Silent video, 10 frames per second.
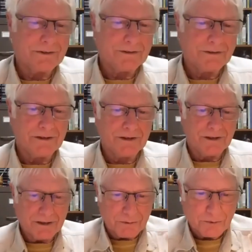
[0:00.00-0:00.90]
in,
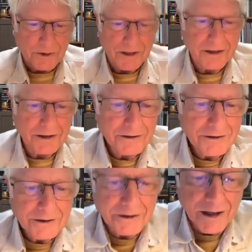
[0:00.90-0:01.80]
in, rigging
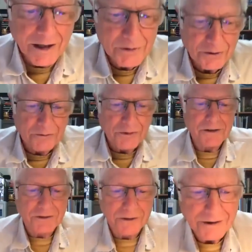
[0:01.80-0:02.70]
in
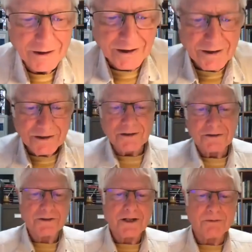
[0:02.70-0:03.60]
observation
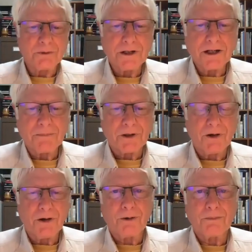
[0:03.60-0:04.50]
is never rig up at
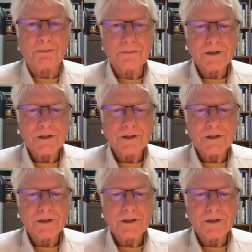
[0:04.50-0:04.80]
home.